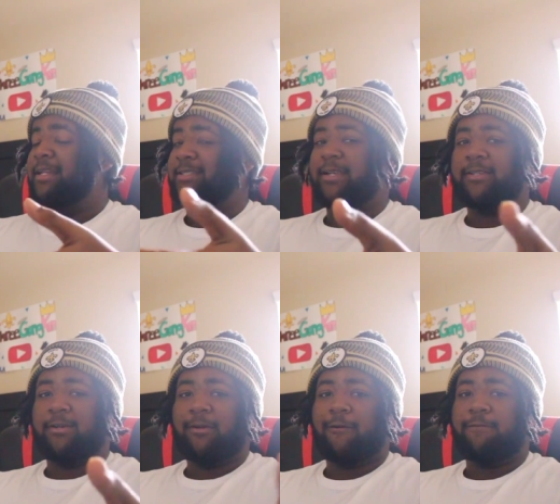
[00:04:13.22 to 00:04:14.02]
Steelers
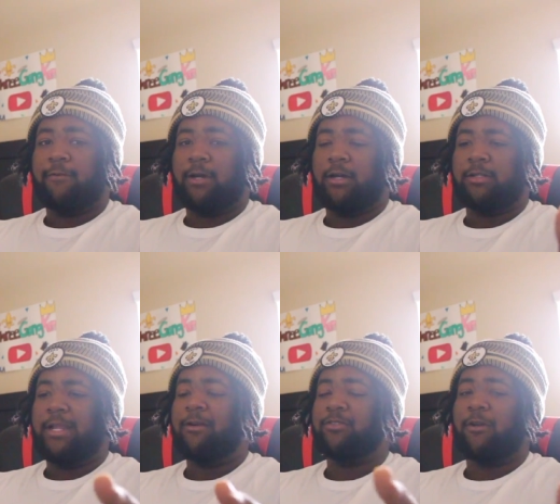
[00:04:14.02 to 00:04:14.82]
gonna go for uh,
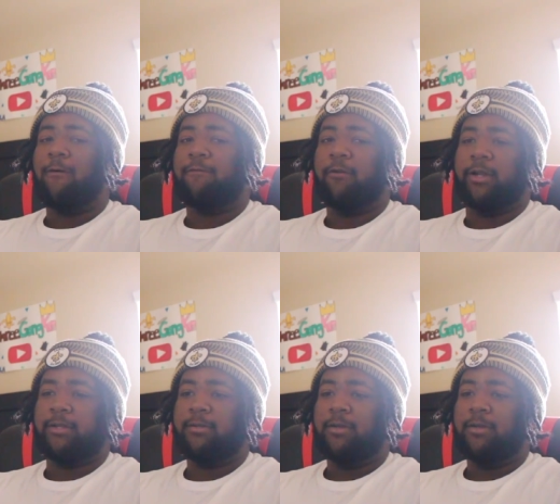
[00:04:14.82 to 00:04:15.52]
they're gonna score 40.